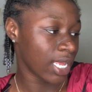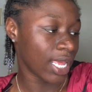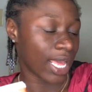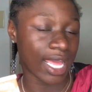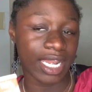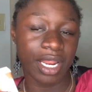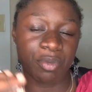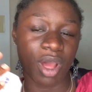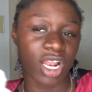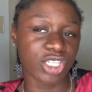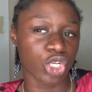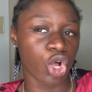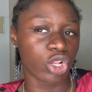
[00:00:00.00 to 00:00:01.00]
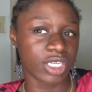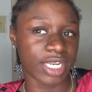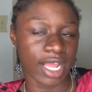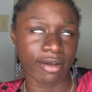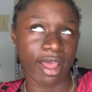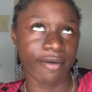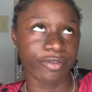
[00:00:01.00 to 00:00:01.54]
And they're probably to hold it
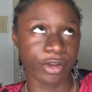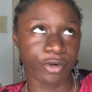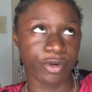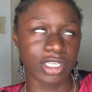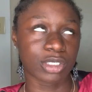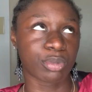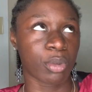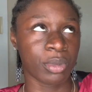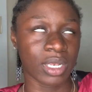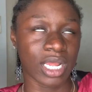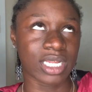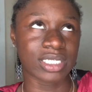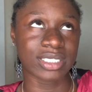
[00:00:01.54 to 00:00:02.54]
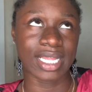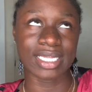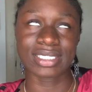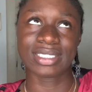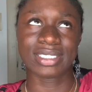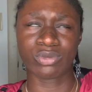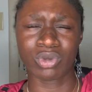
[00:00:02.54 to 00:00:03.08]
down after the grease up on me, like, because
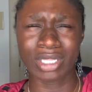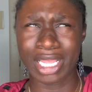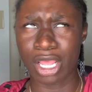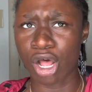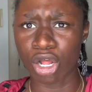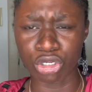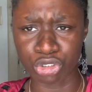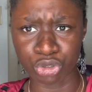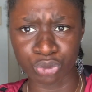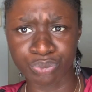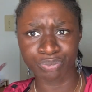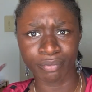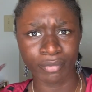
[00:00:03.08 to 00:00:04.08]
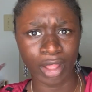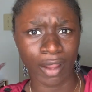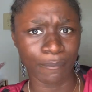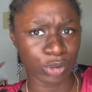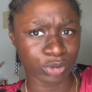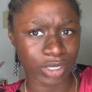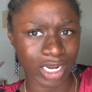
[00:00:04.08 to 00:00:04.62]
that's what they all do. I
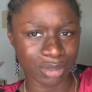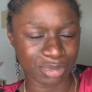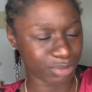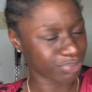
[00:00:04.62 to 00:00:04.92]
mean, it's got to be.